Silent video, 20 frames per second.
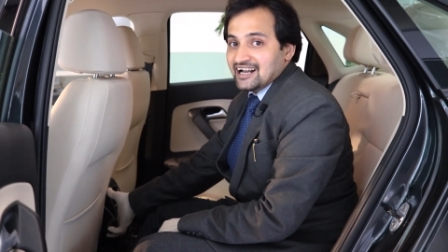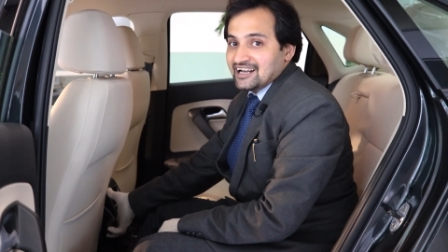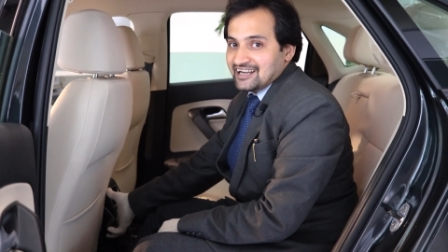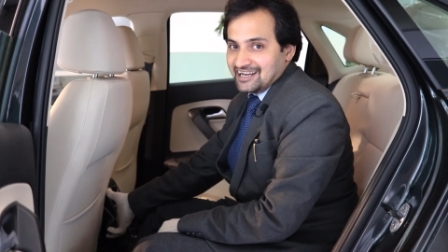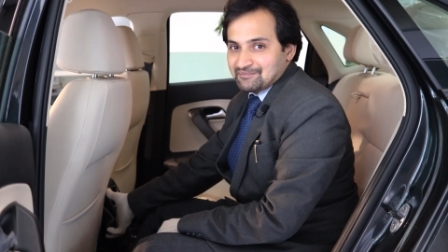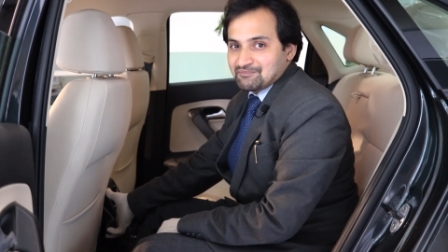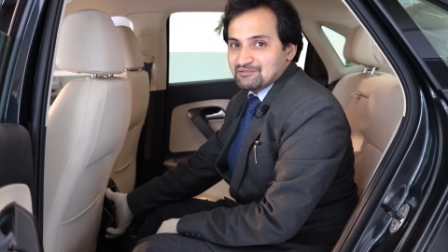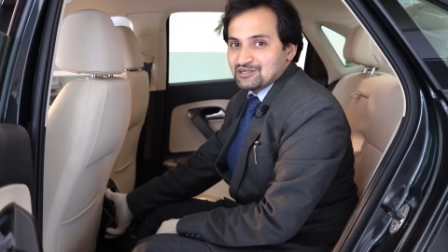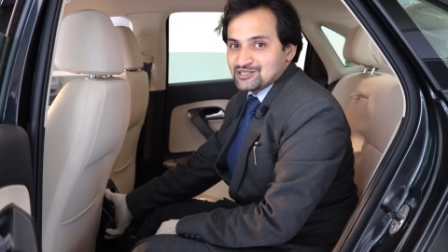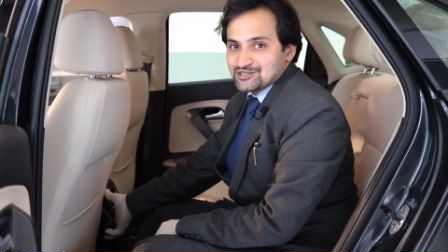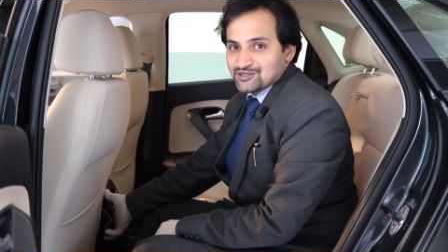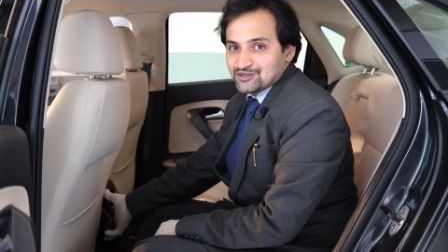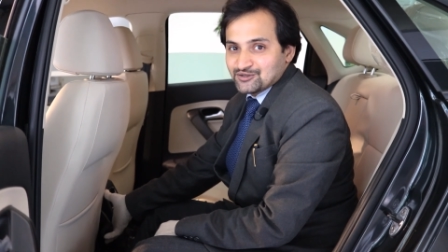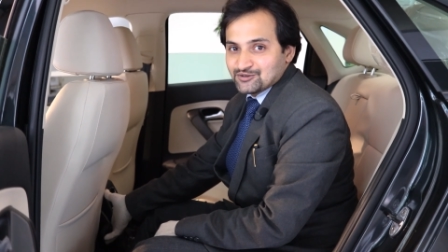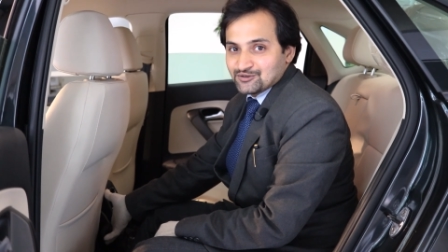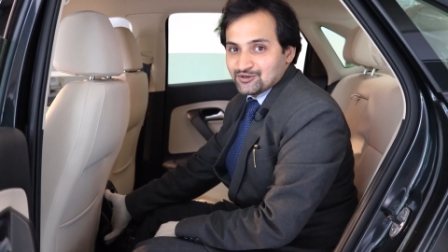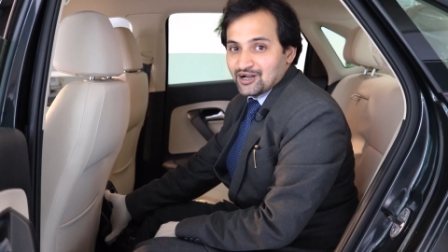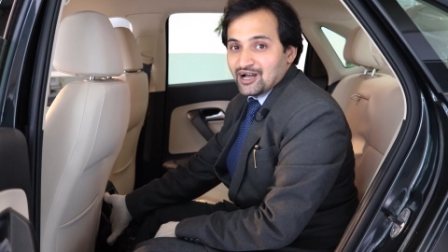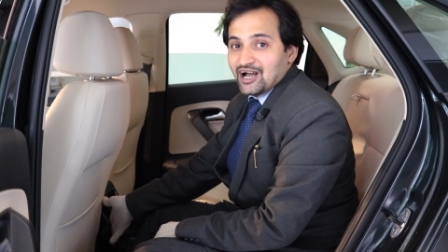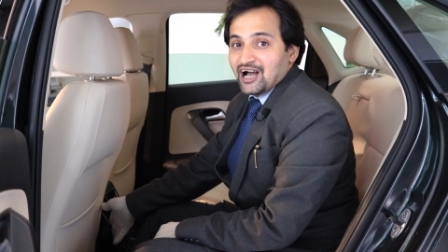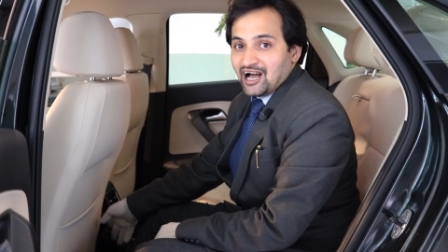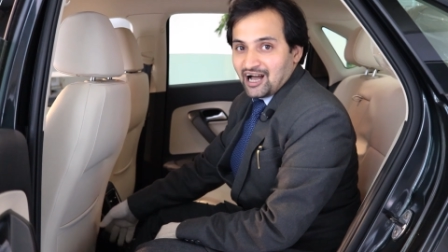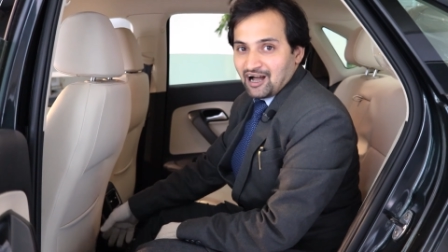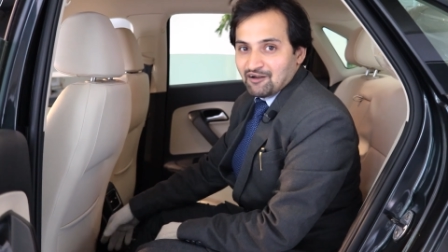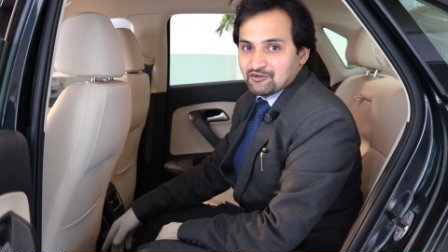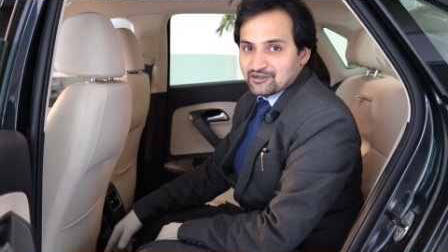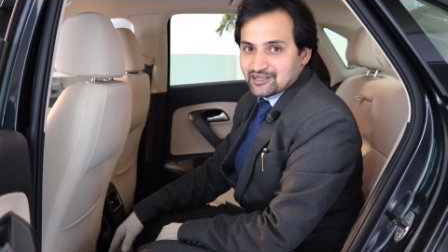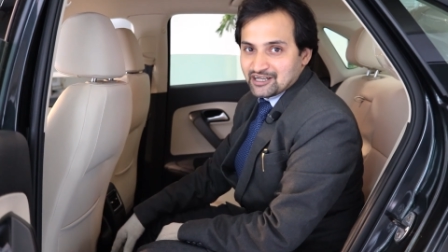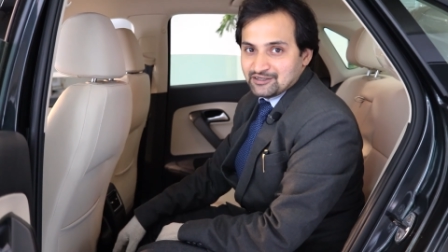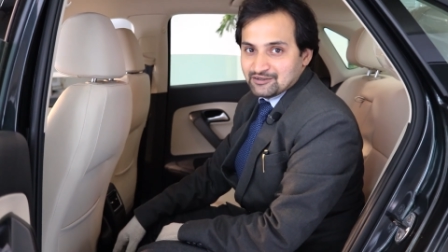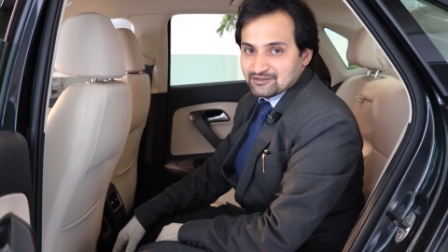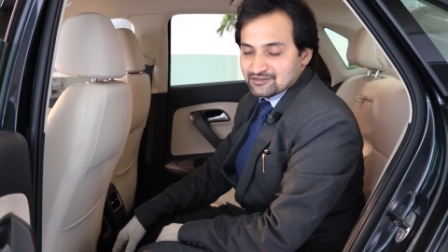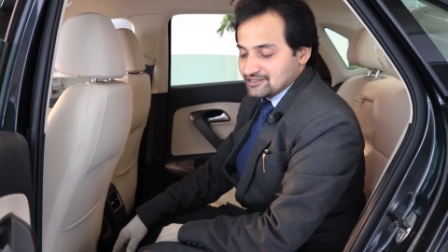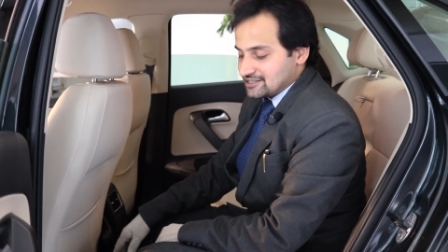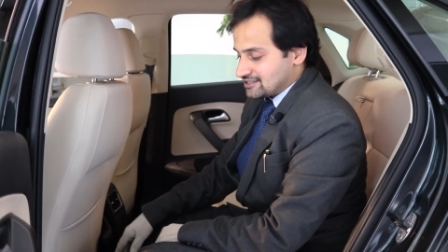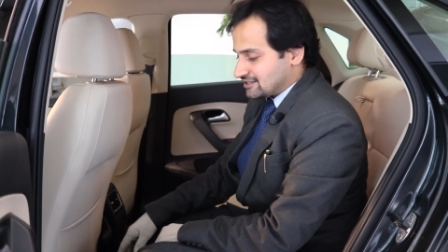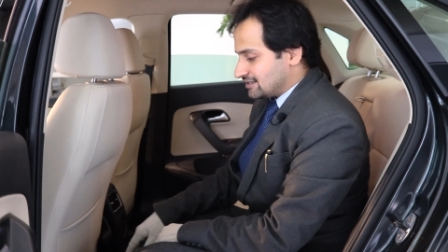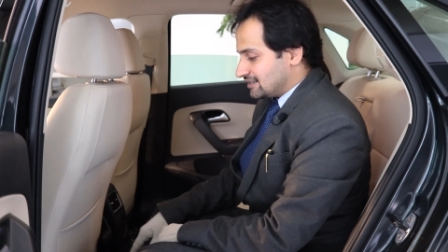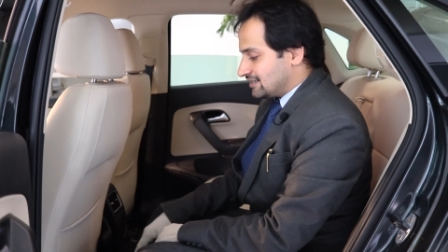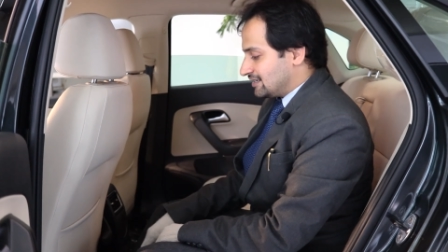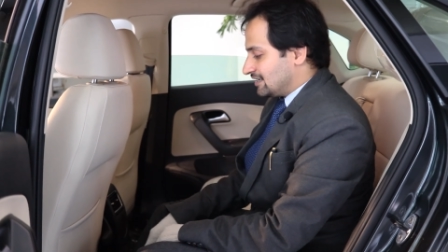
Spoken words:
Let me show you how you can use it.